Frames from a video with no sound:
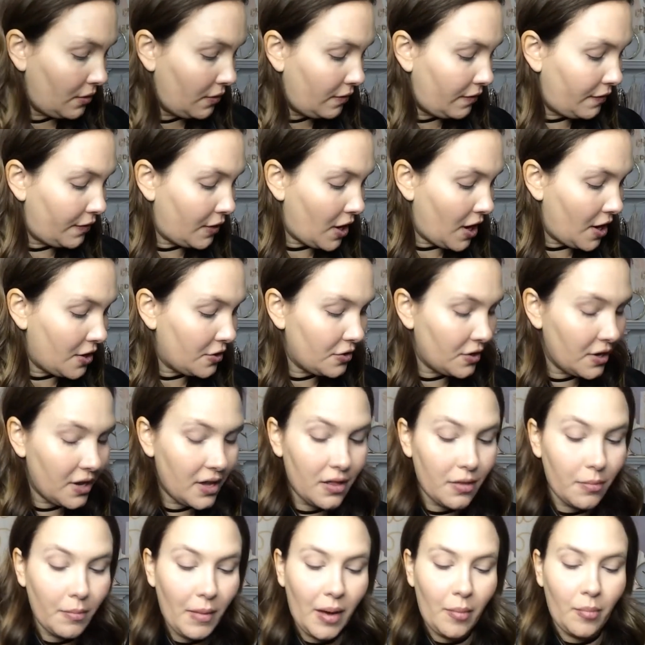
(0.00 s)
for
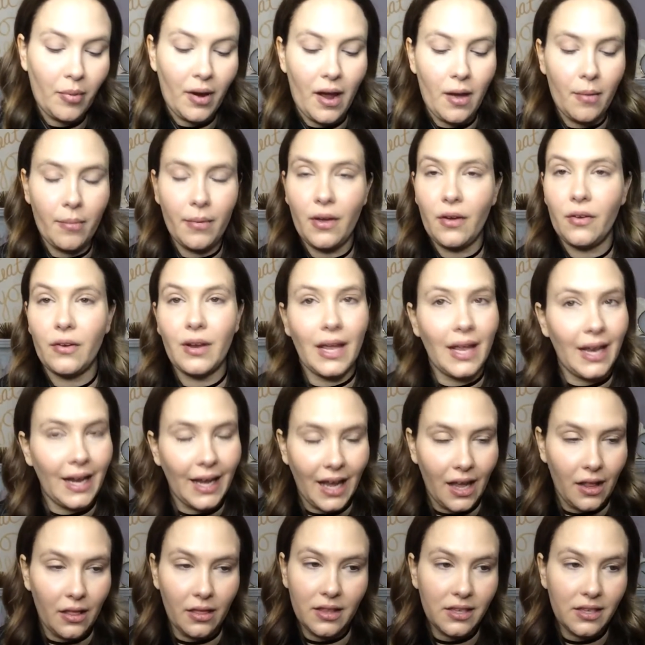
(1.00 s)
underneath my brow bone, and again,